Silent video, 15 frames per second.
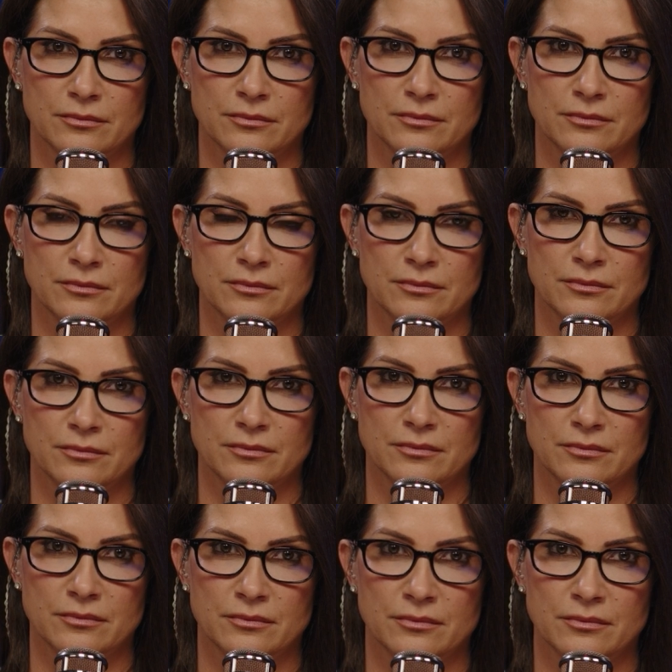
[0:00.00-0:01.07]

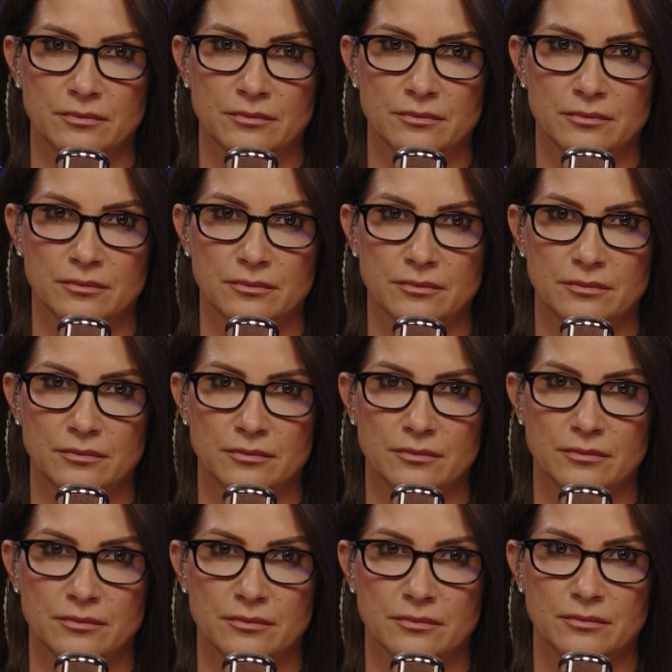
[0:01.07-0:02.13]

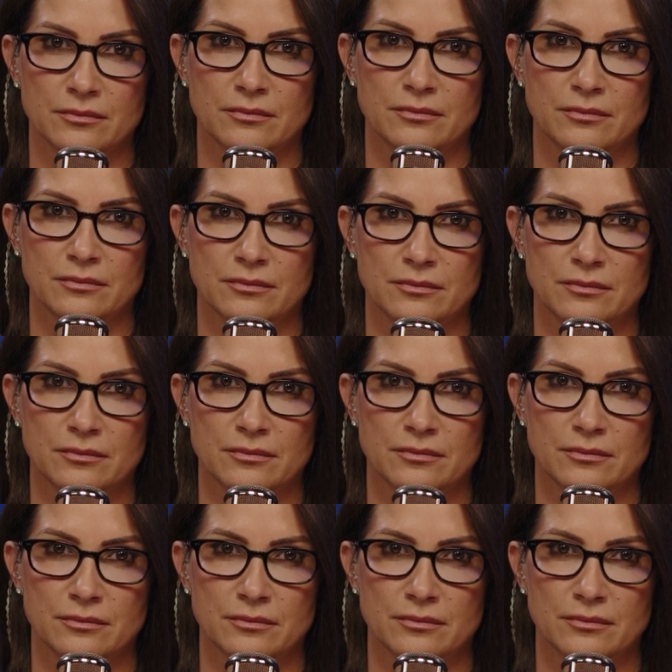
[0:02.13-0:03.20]

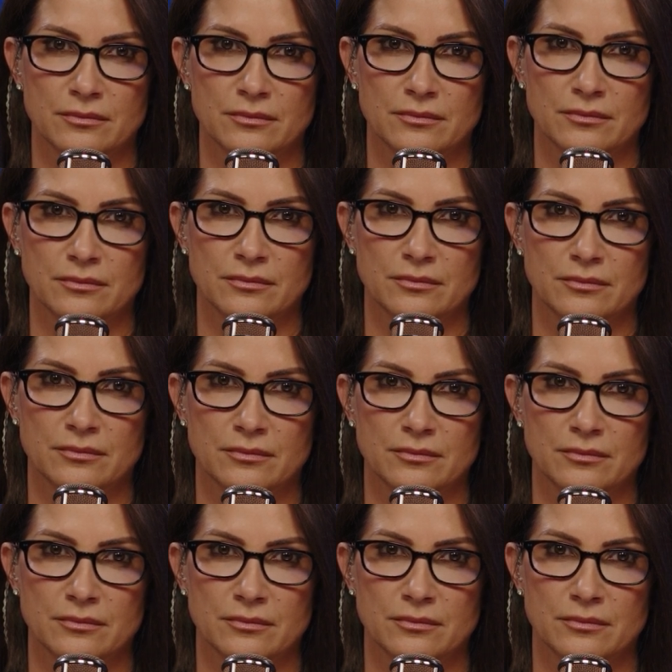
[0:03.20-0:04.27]

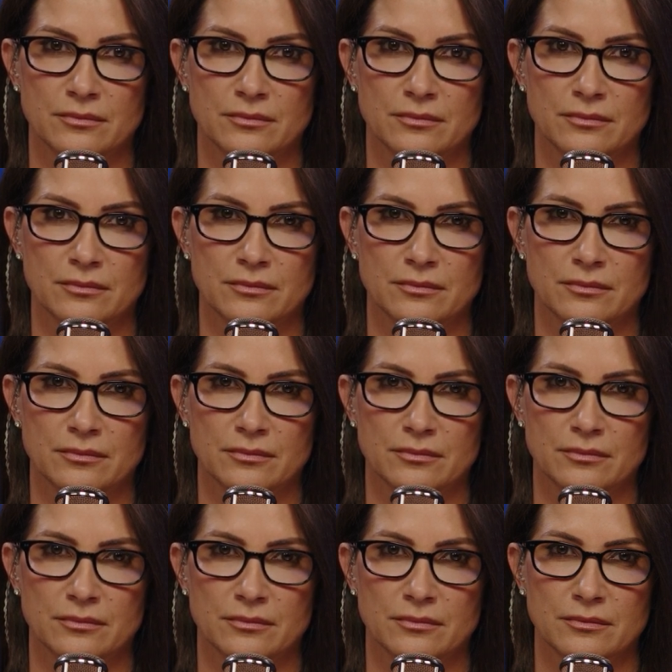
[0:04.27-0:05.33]

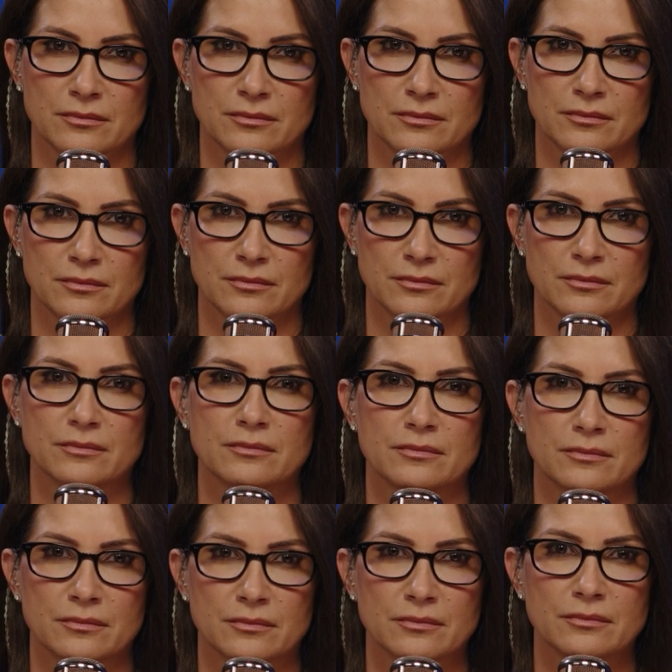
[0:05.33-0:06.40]

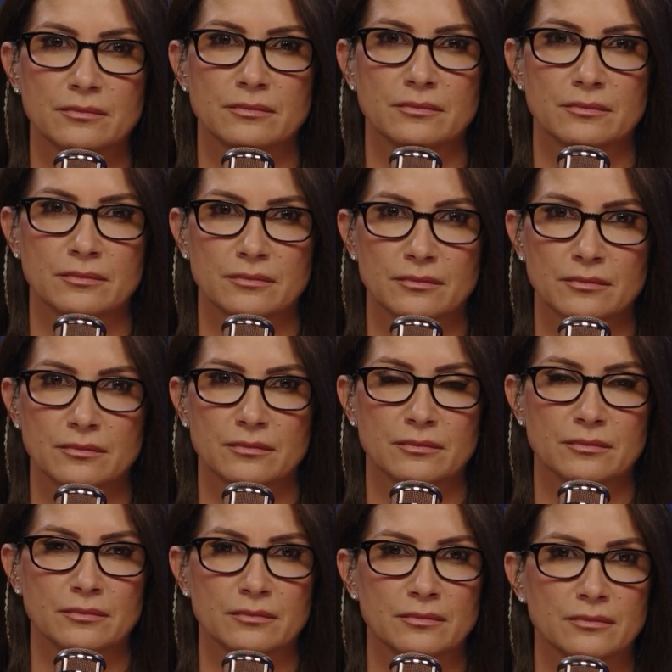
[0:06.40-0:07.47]

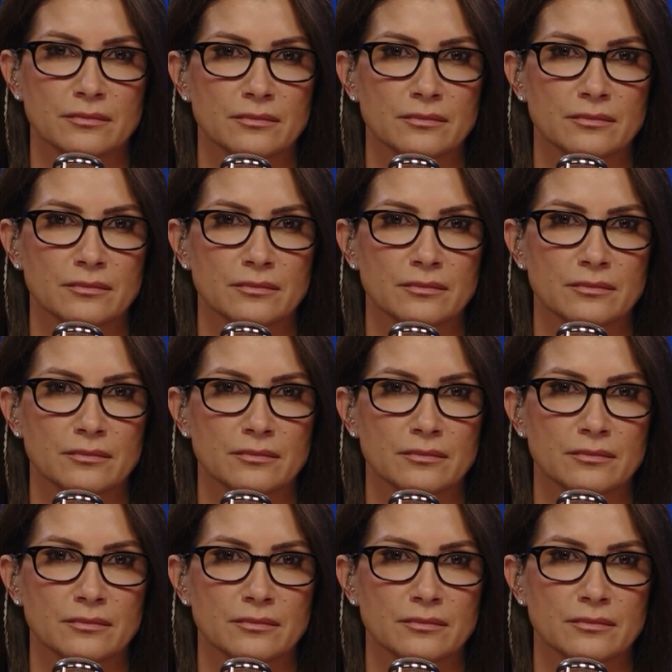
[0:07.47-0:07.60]
[no speech]